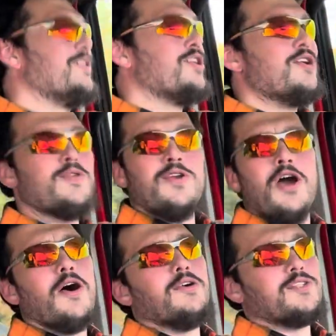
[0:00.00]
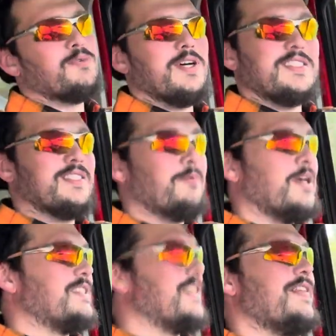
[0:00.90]
who knows what's
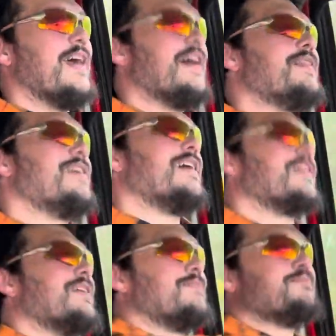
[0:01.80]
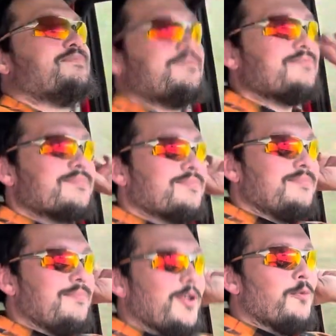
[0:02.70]
in that thing
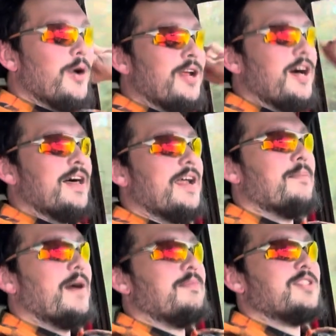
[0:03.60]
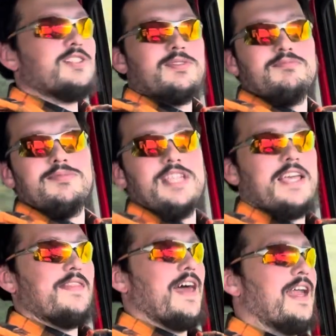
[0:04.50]
and whatnot. I'm just
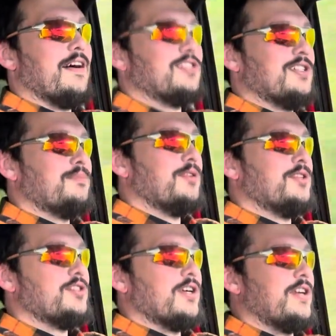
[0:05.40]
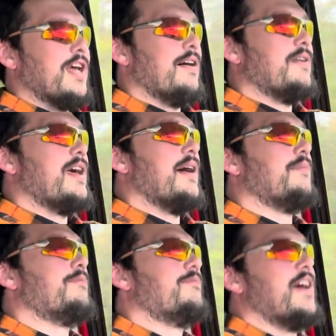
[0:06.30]
taking that out to pull the trigger and
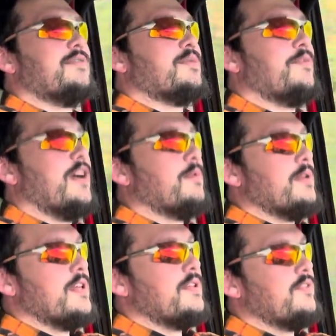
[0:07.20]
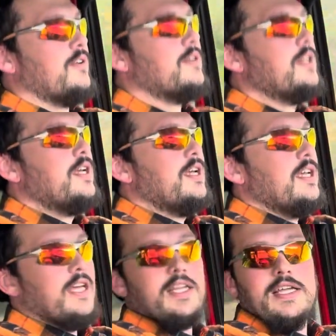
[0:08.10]
have some fun with it. So
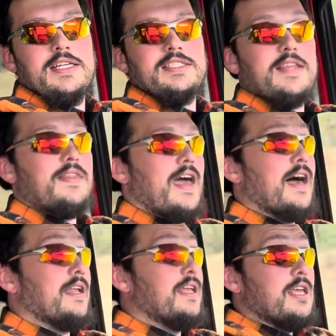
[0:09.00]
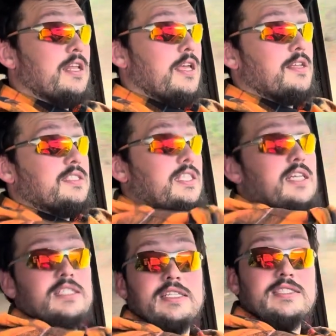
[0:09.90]
it did that. You can see
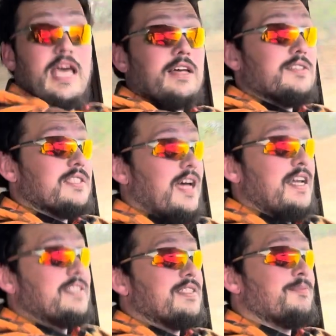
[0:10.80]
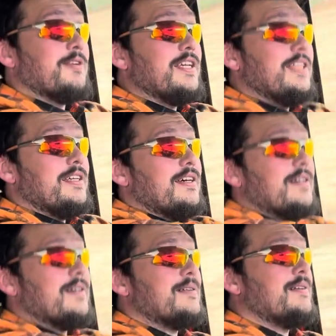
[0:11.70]
it cycles nice. It's a pretty
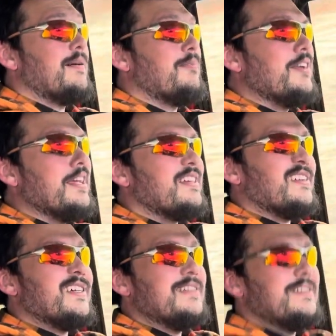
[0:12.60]
good